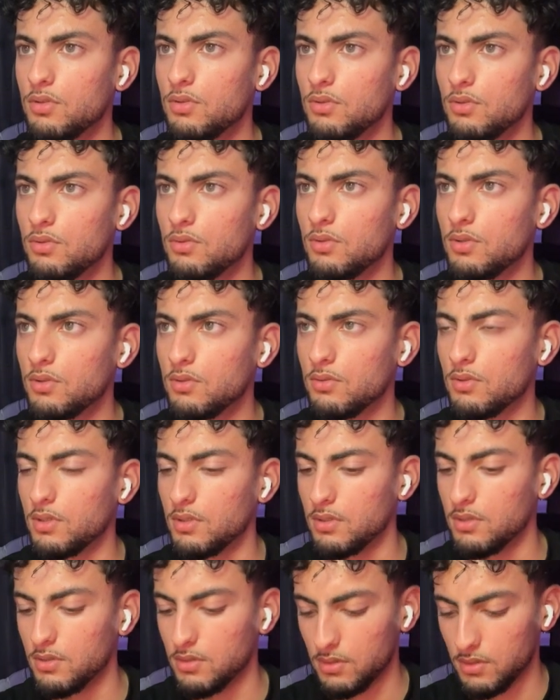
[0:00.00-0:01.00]
2, 3,
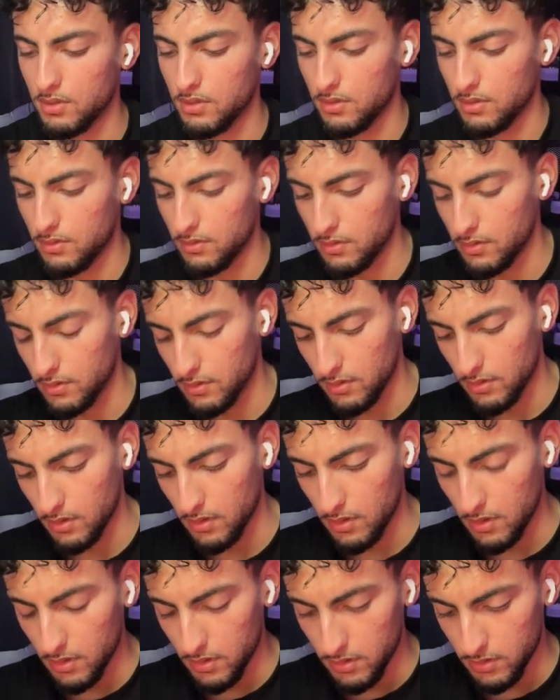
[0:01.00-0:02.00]
3. Okay.
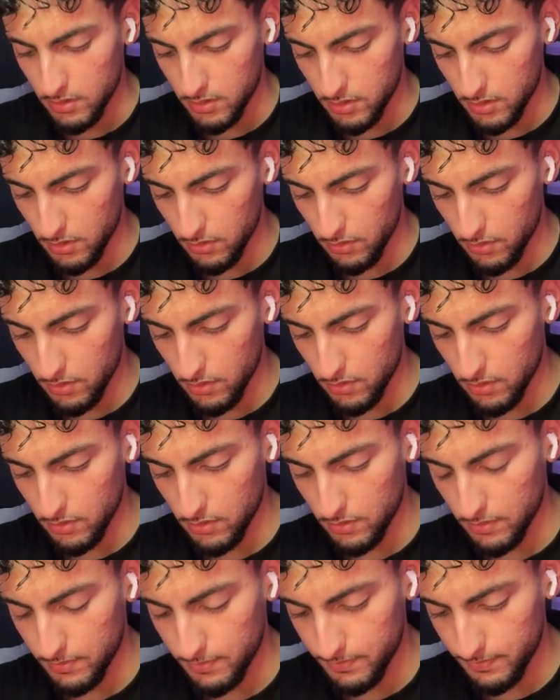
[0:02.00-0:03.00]
0.